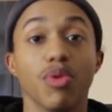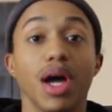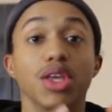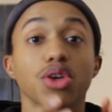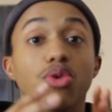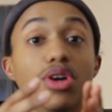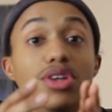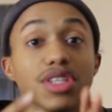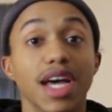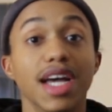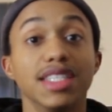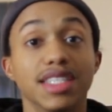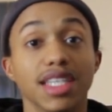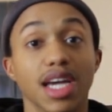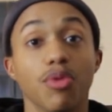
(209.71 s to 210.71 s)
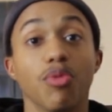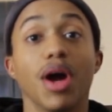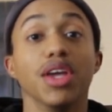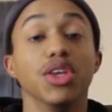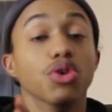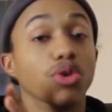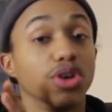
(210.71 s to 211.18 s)
why you are dancing, and
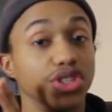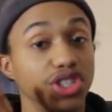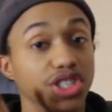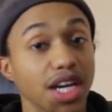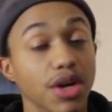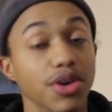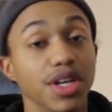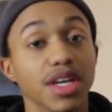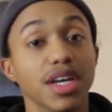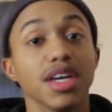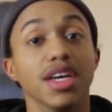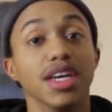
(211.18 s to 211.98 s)
why you are sharing